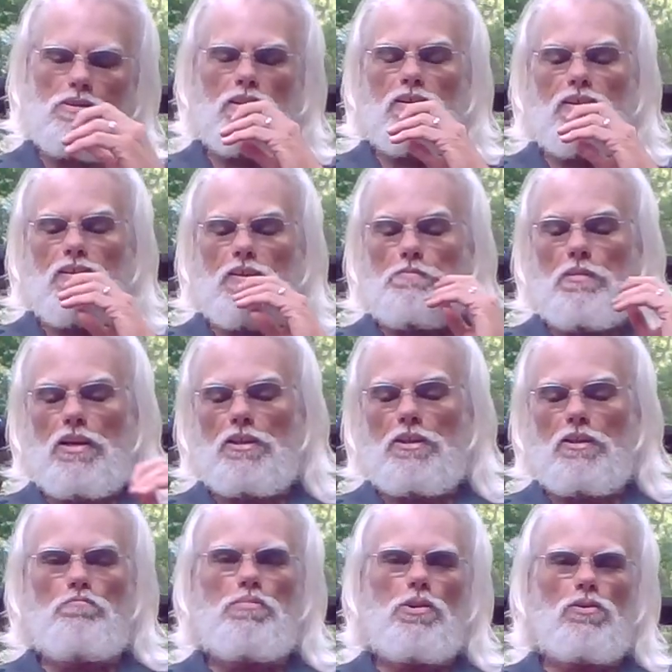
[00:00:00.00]
they're a
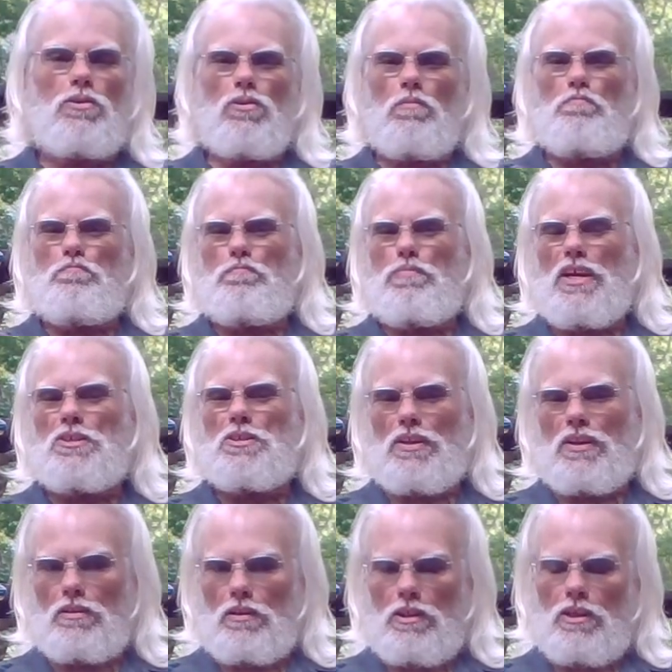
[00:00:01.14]
Dominican Puro,
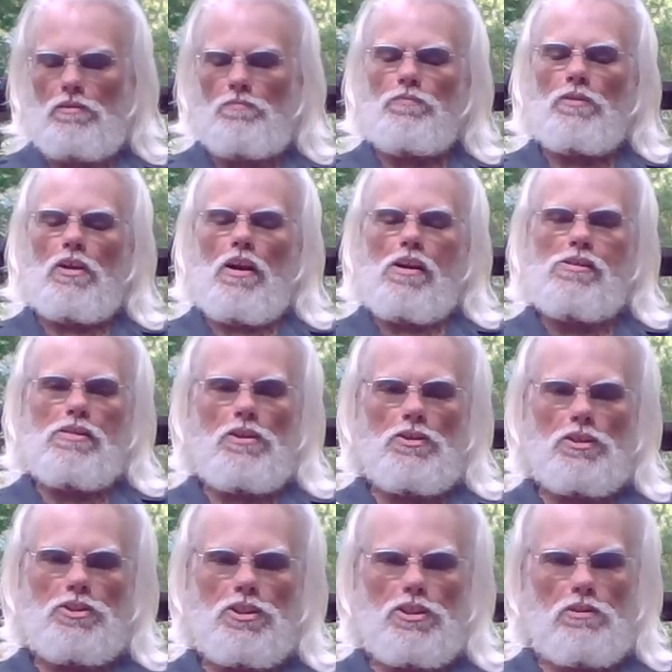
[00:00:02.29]
basically.
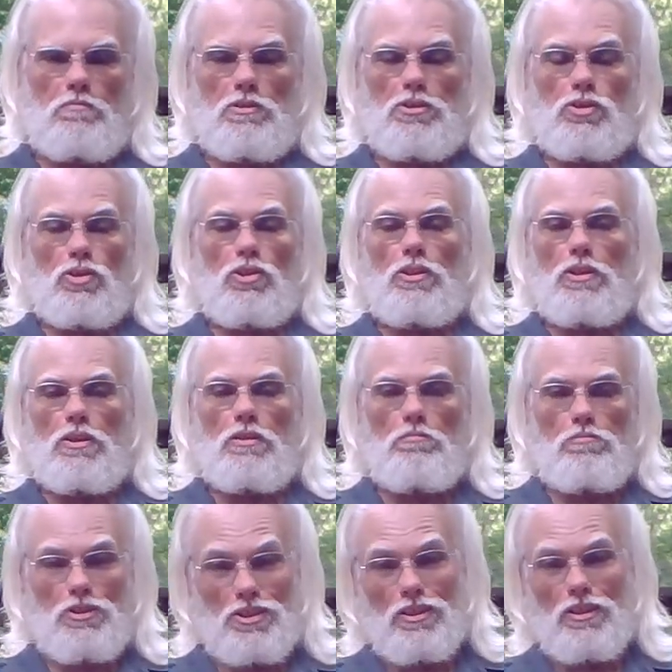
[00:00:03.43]
This is a
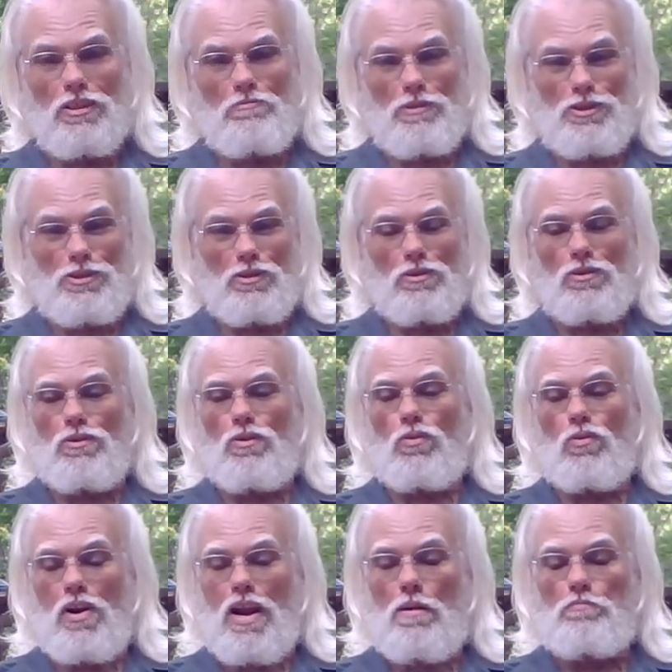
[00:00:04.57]
Brazilian Maduro
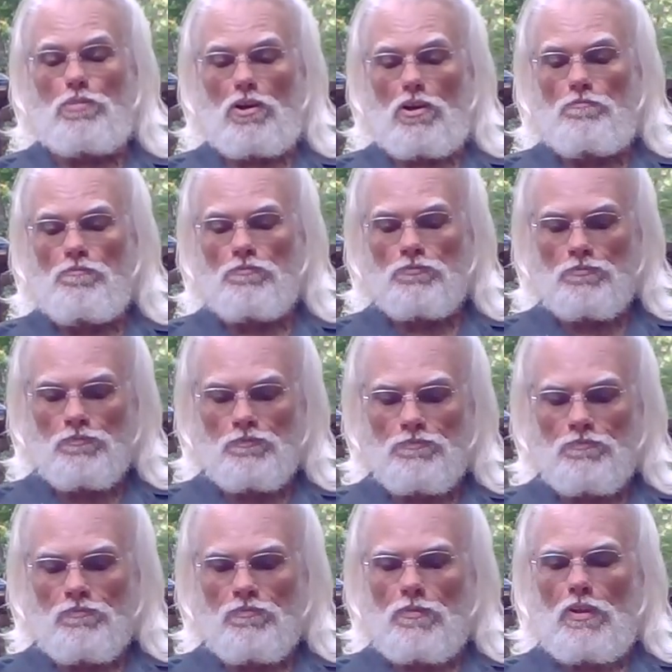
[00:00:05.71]
wrapper.
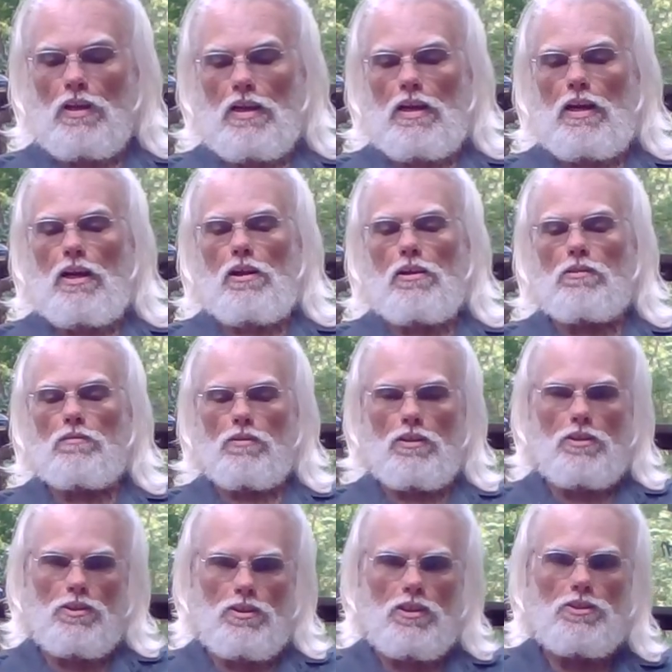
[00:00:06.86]
Uh,
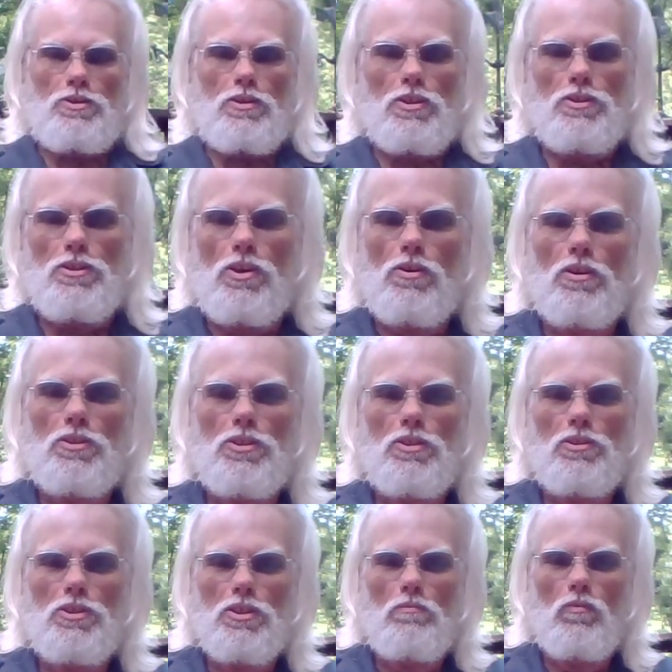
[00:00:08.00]
as you can notice,
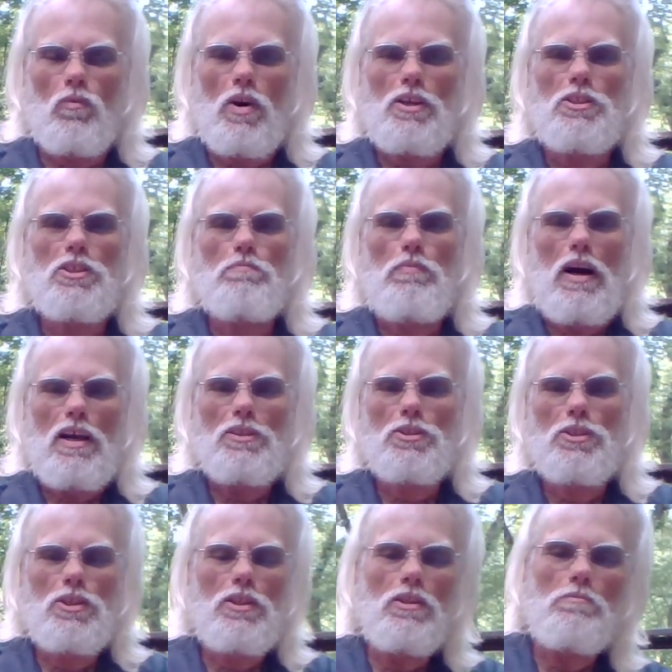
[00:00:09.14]
there's some white
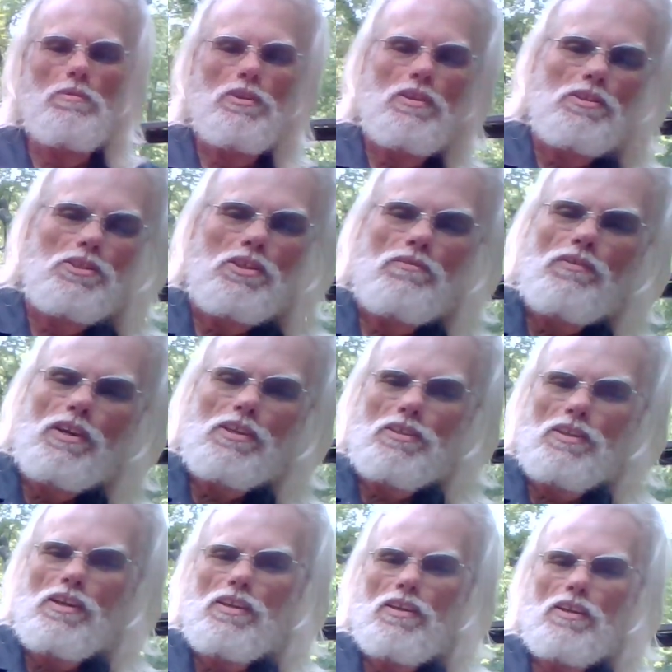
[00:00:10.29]
spots. Let me see if I
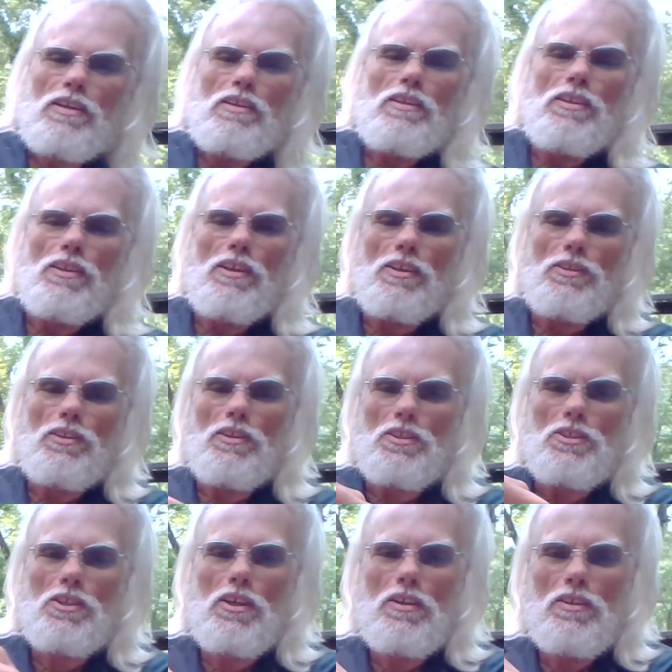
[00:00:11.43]
can get
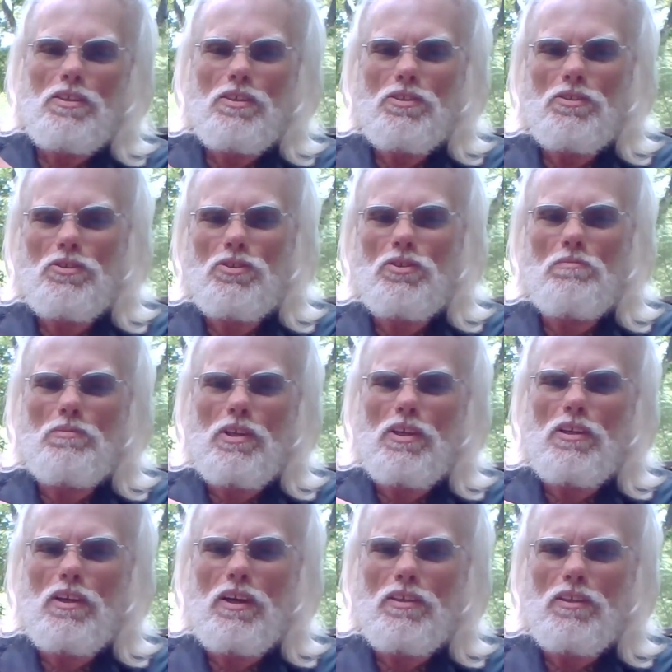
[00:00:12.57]
this zoomed
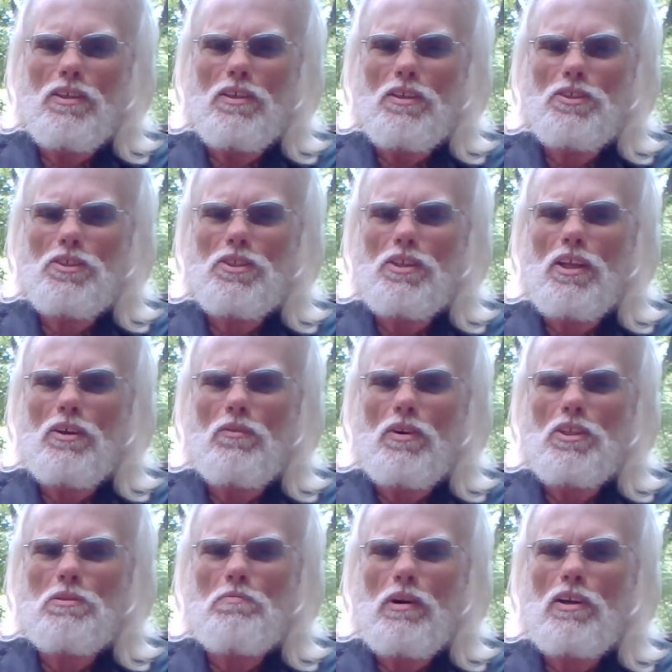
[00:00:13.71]
in on this. See that
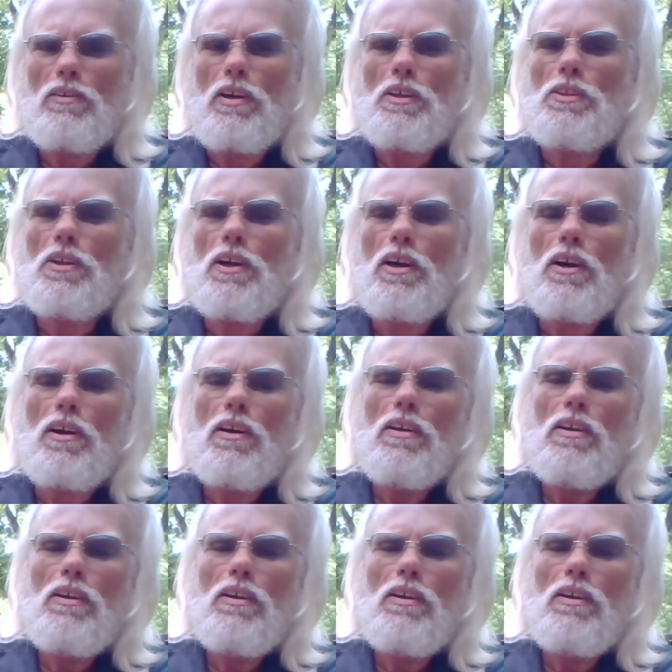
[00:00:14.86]
white spot right there?